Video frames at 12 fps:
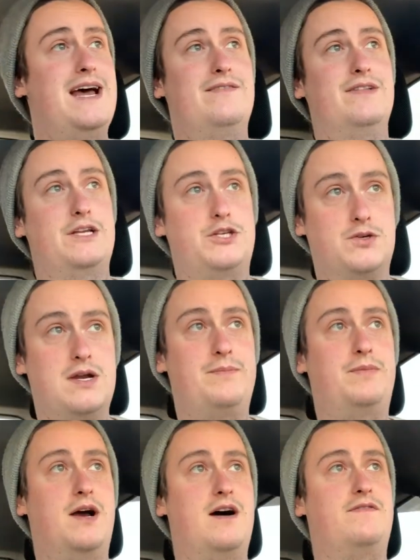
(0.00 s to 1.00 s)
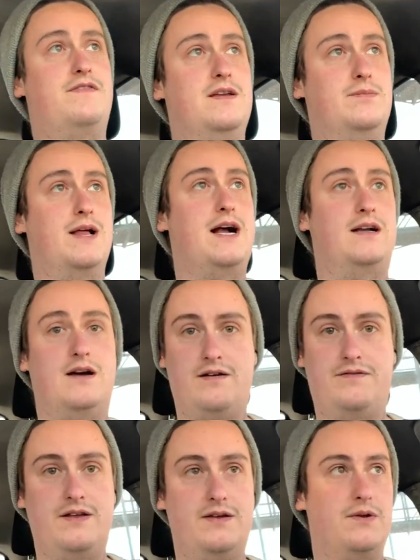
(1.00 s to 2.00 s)
like drip coffee, black
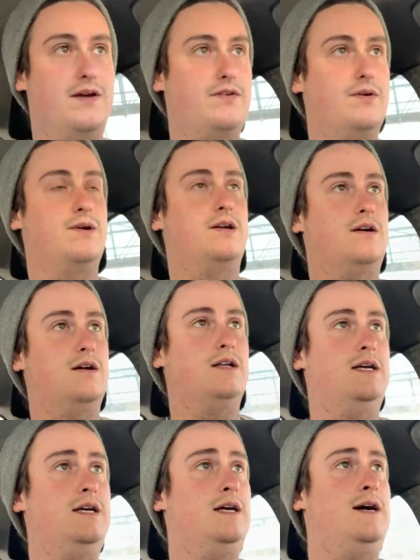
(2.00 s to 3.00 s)
coffee, whatever you want to call it.